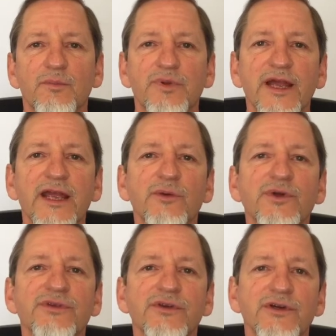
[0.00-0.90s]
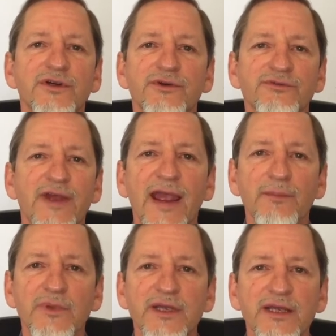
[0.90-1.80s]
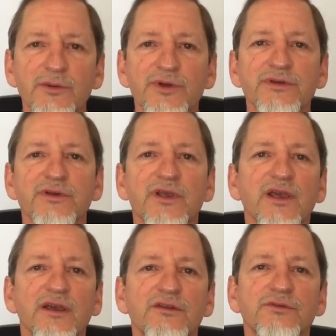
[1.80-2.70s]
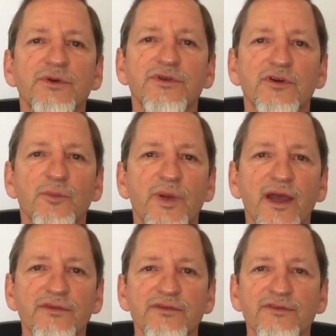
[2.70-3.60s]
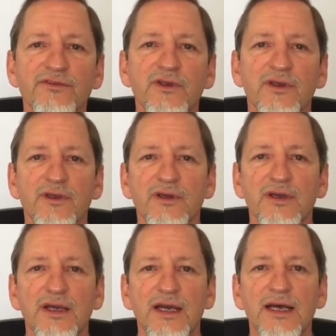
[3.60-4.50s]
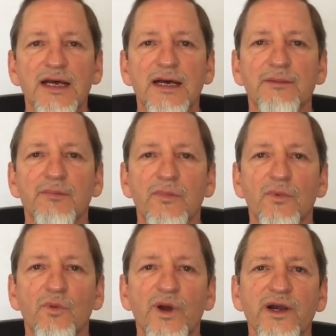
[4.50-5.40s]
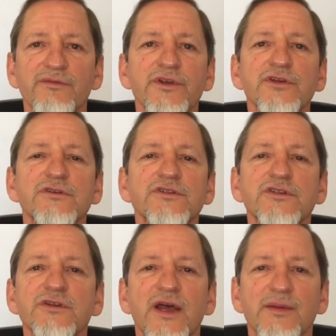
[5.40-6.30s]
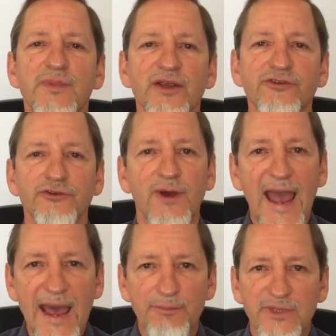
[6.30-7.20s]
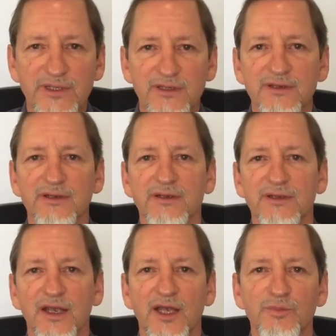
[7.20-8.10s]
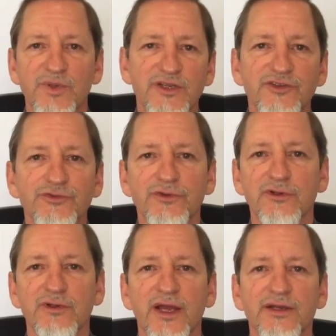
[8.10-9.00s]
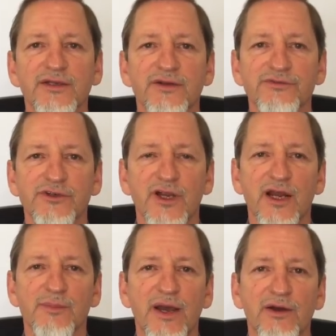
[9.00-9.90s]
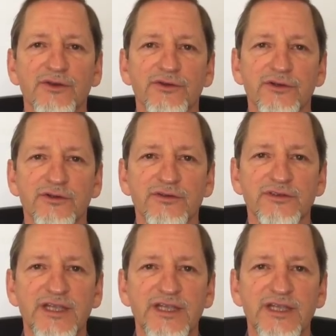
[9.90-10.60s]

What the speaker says: playing with your family, with your kids, with your pets. Whatever you do that makes you happy and peaceful and can forget about your